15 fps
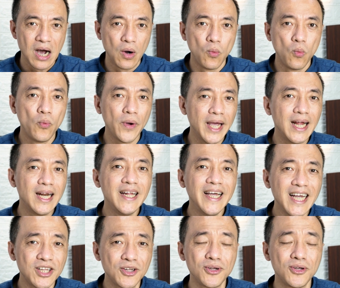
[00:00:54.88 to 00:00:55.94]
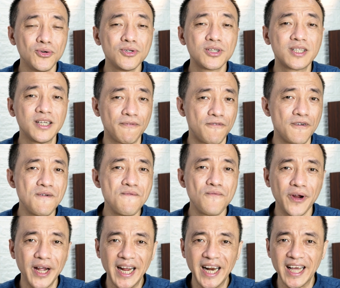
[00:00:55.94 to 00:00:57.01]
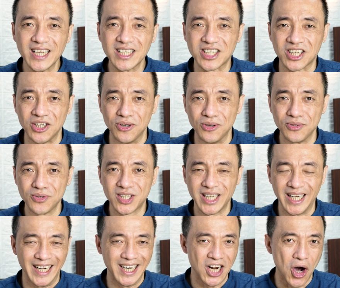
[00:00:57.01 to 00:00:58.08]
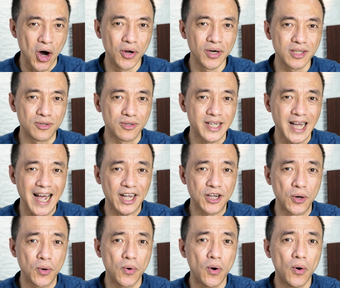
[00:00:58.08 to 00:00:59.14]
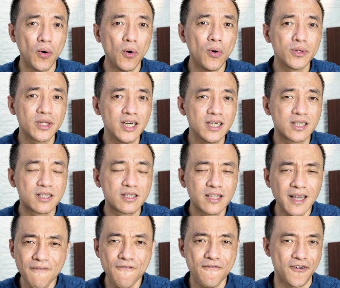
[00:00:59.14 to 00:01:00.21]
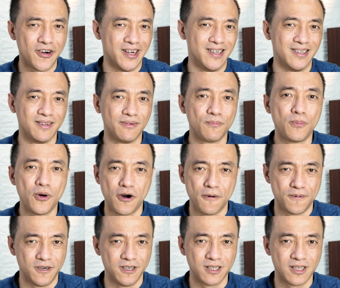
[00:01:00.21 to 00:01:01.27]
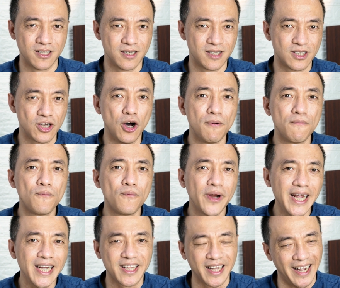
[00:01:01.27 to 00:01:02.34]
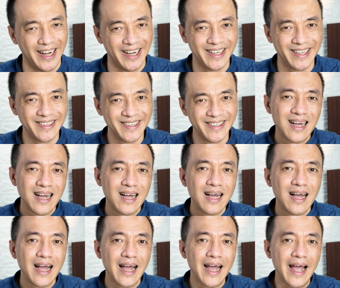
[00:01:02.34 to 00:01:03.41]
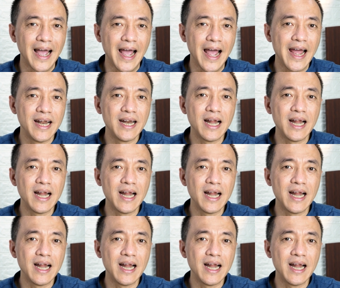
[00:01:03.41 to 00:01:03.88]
We need to use different reading skills in order to tackle all these different purposes of reading. And